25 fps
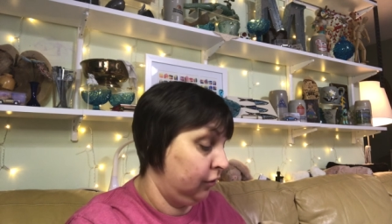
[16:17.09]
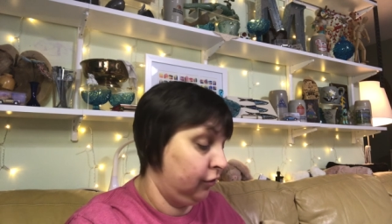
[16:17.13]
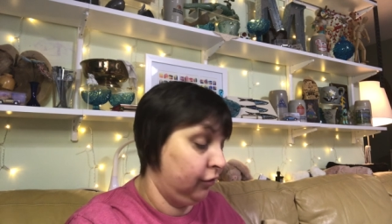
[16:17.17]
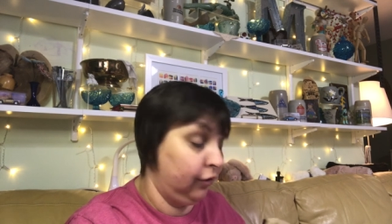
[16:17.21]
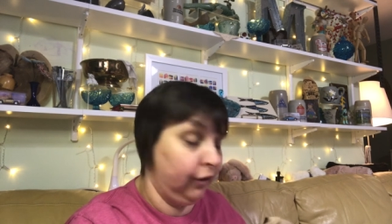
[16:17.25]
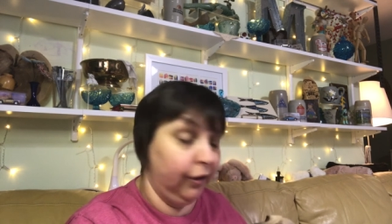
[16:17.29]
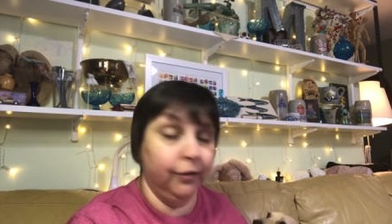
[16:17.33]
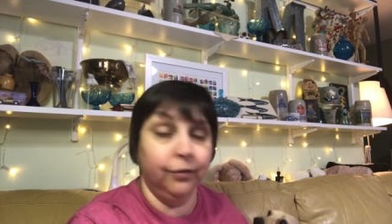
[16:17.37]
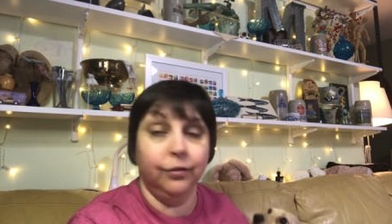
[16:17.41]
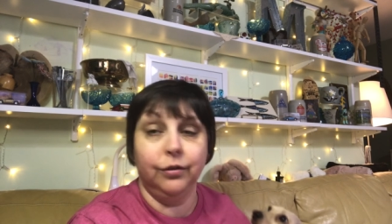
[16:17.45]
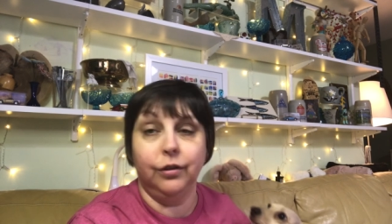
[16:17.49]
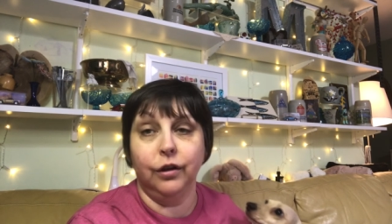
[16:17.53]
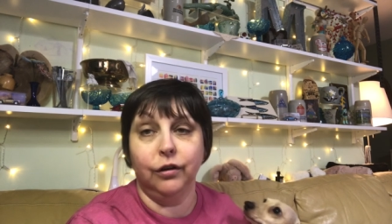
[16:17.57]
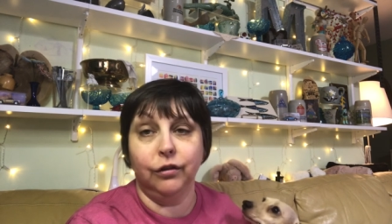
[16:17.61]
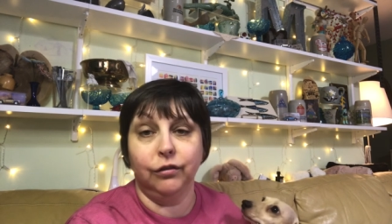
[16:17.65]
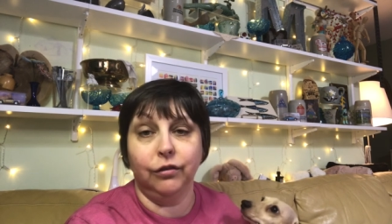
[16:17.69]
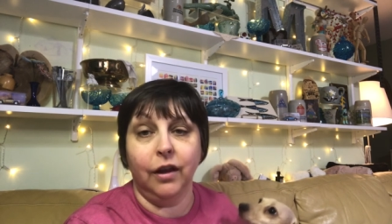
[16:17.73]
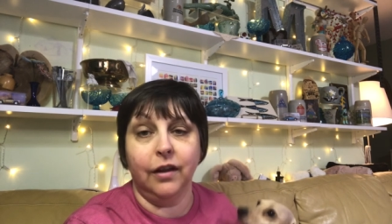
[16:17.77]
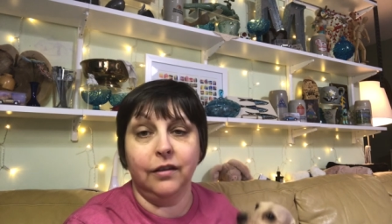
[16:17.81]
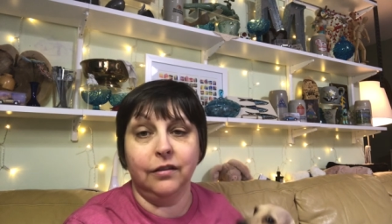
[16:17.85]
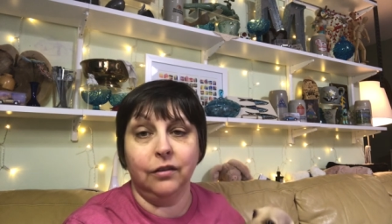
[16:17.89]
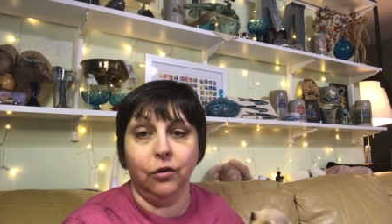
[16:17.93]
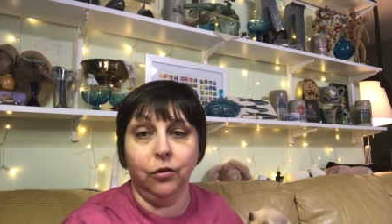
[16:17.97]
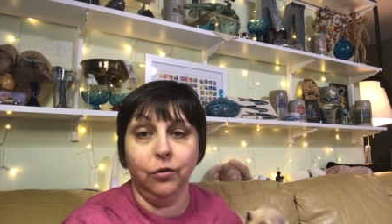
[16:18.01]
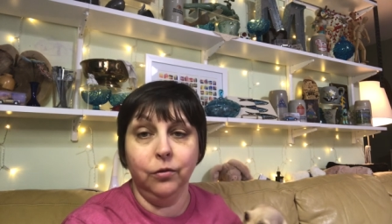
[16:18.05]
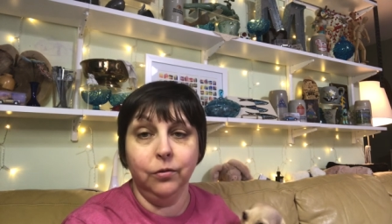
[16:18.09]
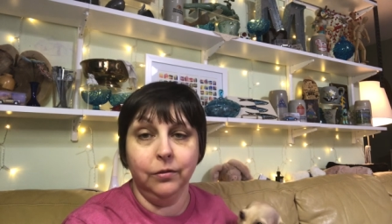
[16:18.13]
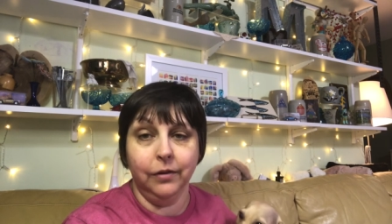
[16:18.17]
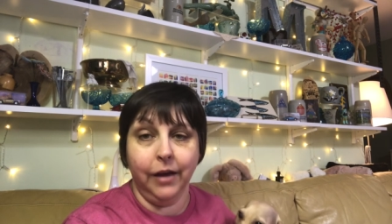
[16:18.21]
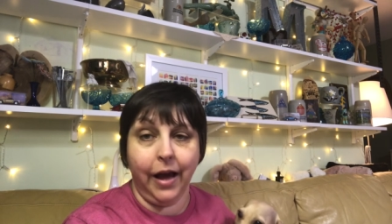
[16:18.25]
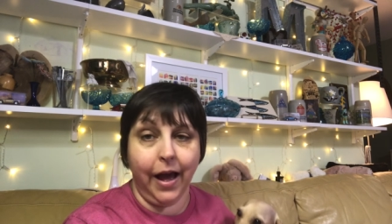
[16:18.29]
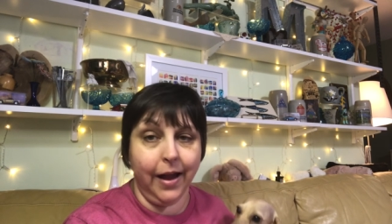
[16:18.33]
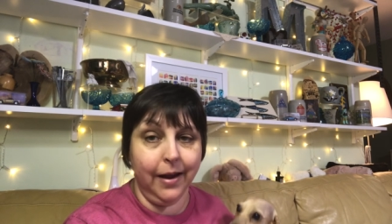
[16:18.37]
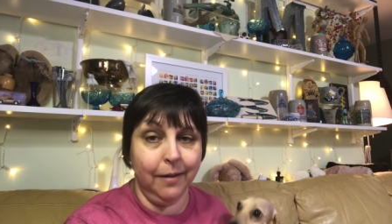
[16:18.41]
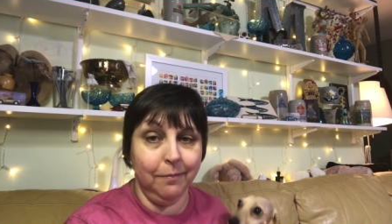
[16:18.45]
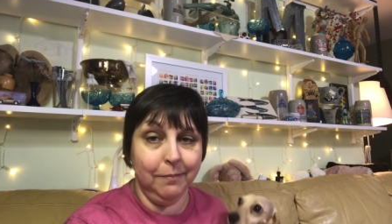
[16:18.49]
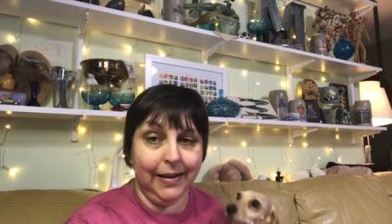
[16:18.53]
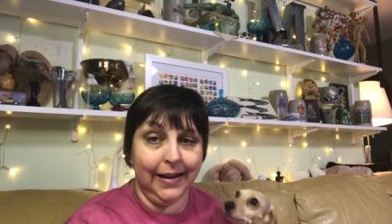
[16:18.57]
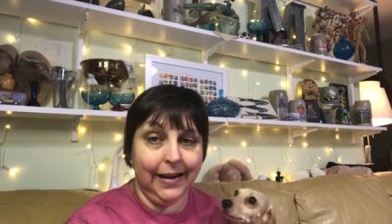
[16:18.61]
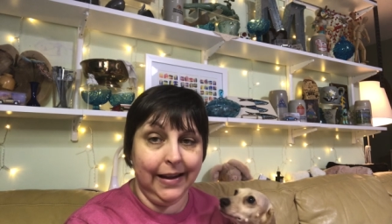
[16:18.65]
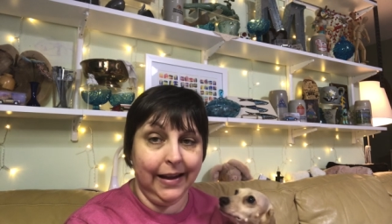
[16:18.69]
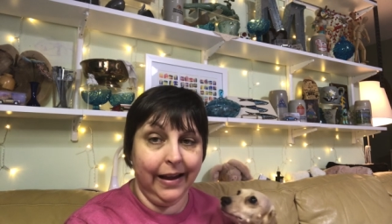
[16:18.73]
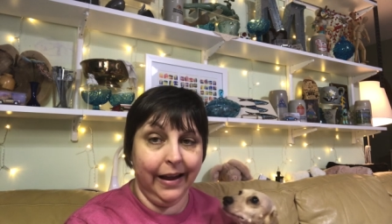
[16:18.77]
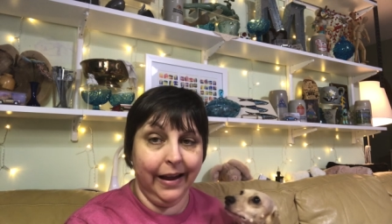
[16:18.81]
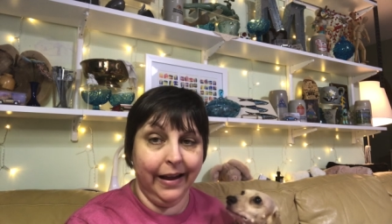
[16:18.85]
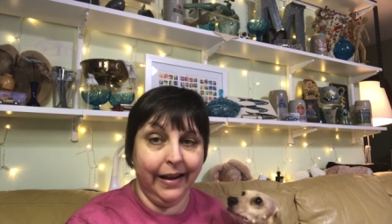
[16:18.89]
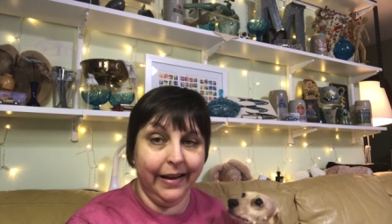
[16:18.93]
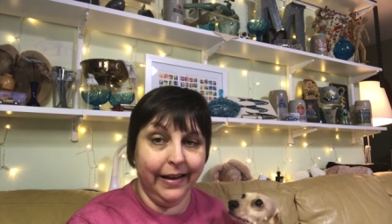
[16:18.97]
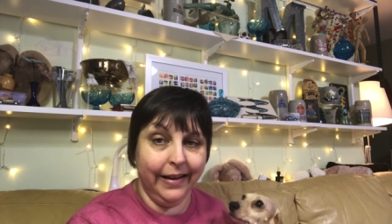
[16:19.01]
So there's lots of, oh, hi Mia,